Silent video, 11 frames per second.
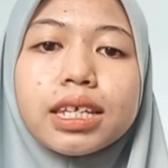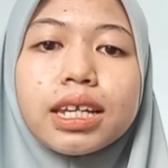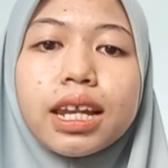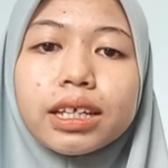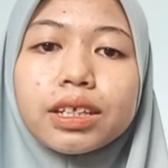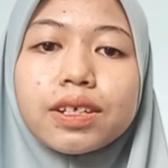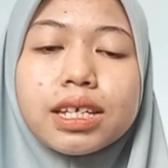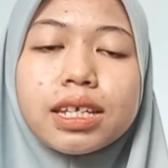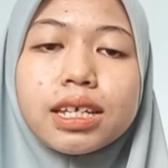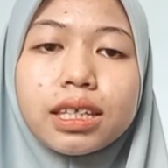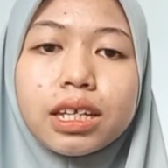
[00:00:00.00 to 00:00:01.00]

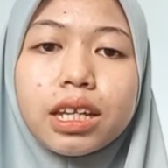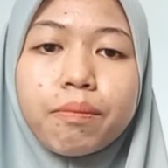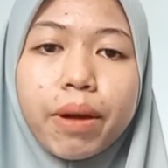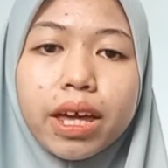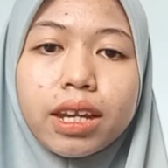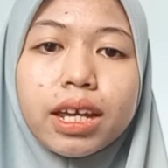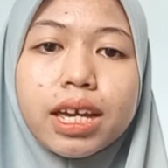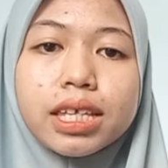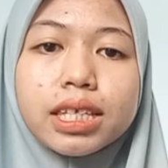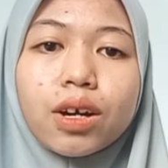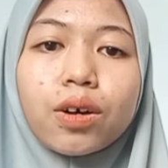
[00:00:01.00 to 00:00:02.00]
electricity demand
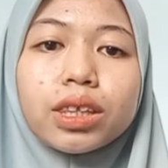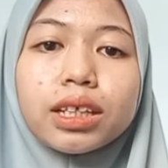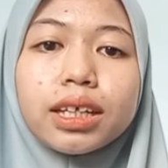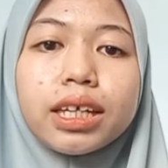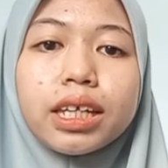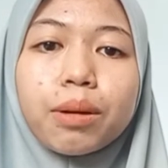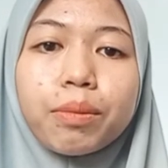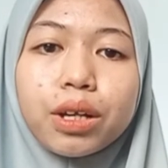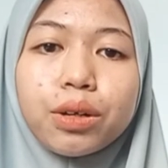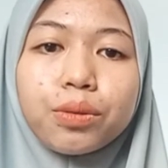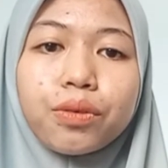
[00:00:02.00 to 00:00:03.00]
is Kota
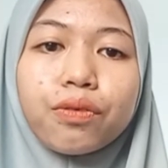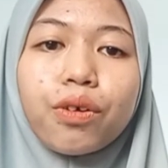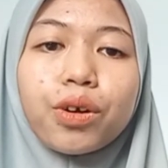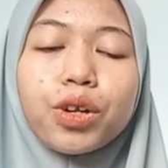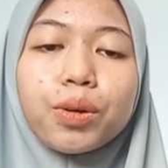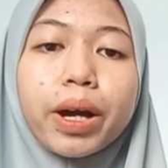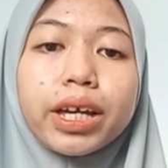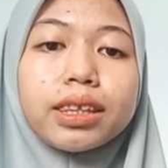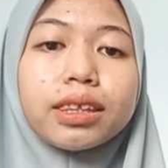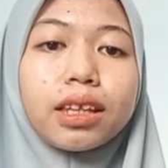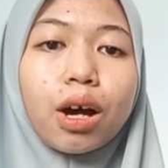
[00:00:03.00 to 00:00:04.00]
Kinabalu, followed
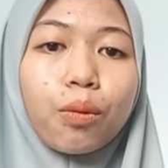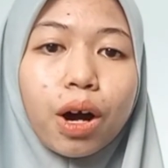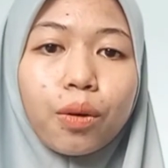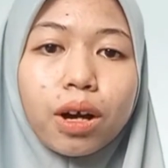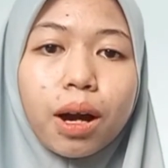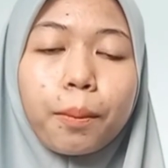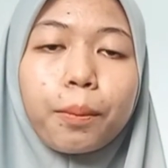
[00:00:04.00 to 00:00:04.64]
by Tawau,